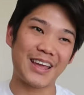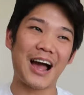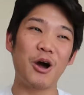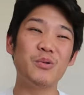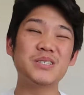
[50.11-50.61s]
Like,
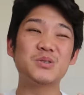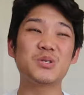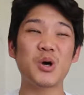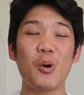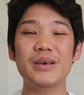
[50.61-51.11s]
I was
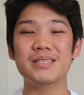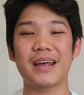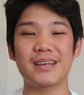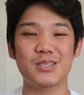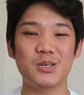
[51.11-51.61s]
so
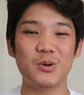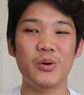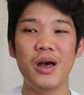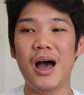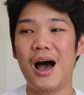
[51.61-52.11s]
excited
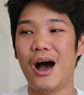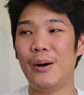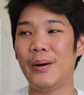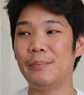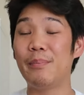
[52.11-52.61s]
to
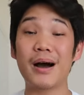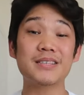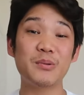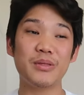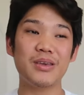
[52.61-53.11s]

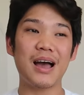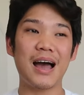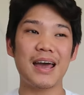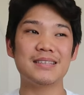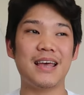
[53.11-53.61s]
unbox it with you
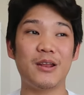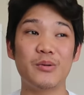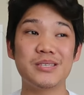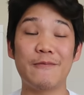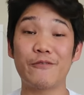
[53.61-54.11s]
guys, and it
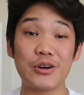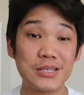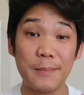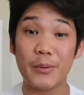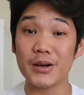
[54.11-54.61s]
was a
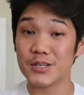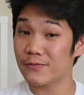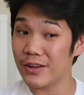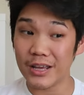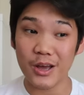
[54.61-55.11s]
first
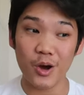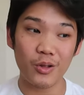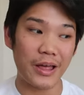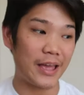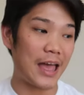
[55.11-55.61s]
impression
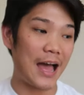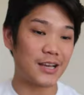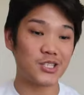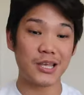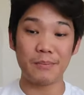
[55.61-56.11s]
video, like
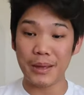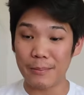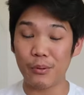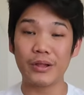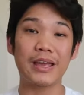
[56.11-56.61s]
actually
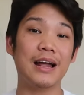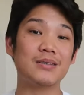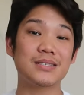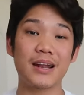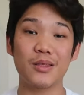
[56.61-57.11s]
me pulling it
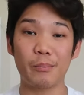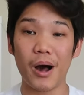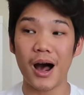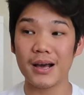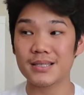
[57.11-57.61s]
outside of the
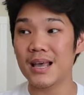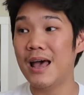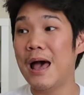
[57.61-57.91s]
box.